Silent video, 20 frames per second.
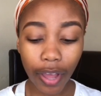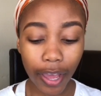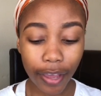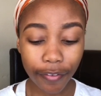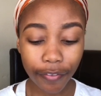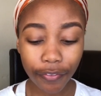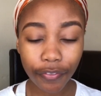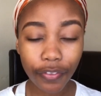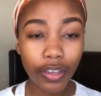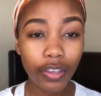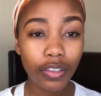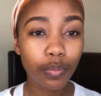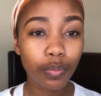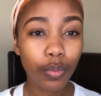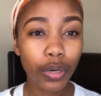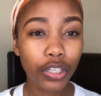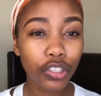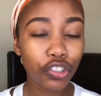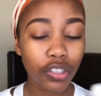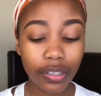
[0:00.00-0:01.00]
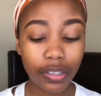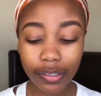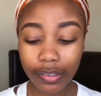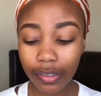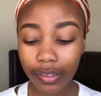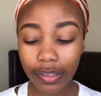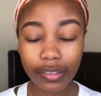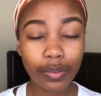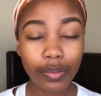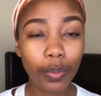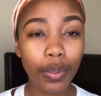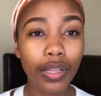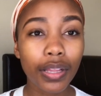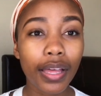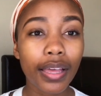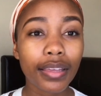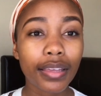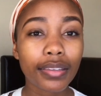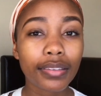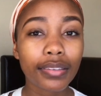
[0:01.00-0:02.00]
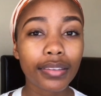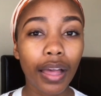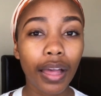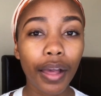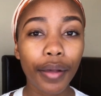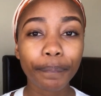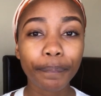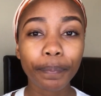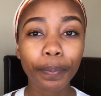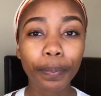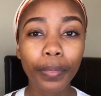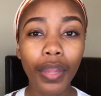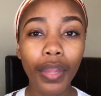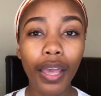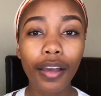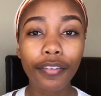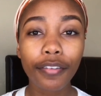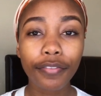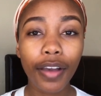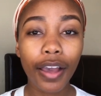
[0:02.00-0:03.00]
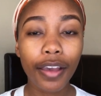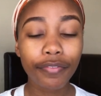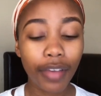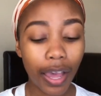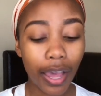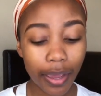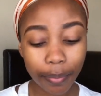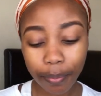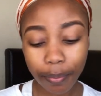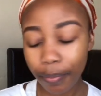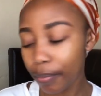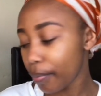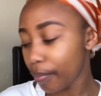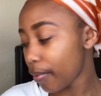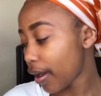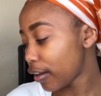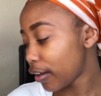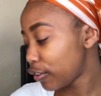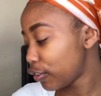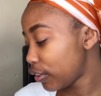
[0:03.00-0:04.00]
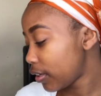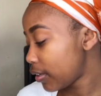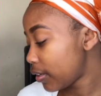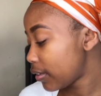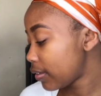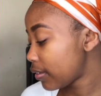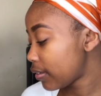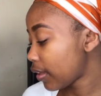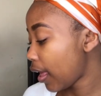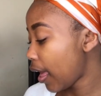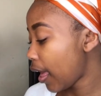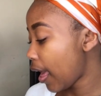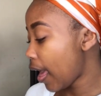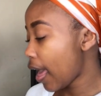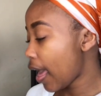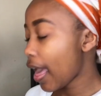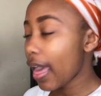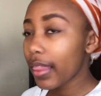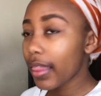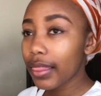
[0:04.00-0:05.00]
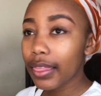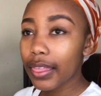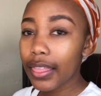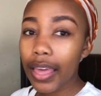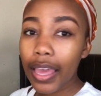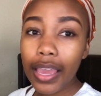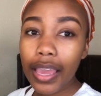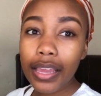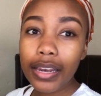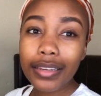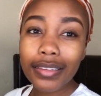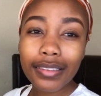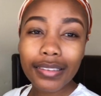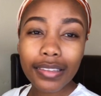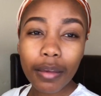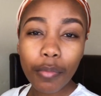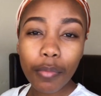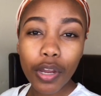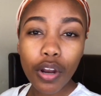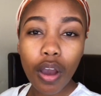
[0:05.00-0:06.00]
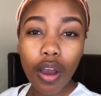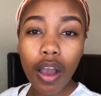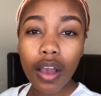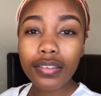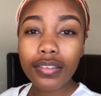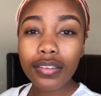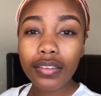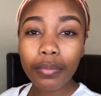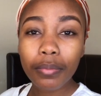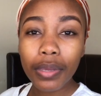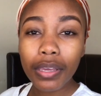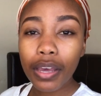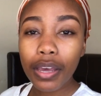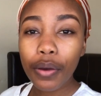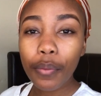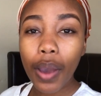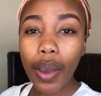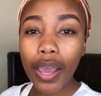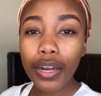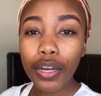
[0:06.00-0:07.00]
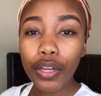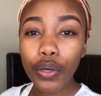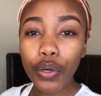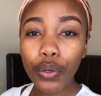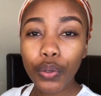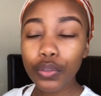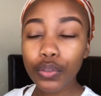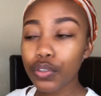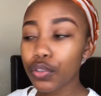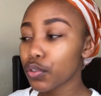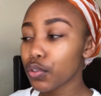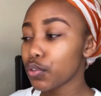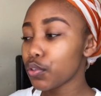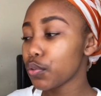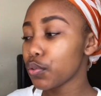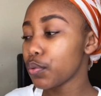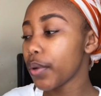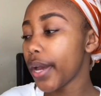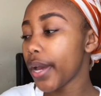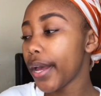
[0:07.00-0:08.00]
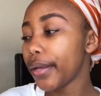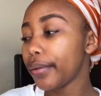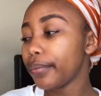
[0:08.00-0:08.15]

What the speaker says: 5 face brushes as well as 5 eye brushes. And then someone asked me a while ago to do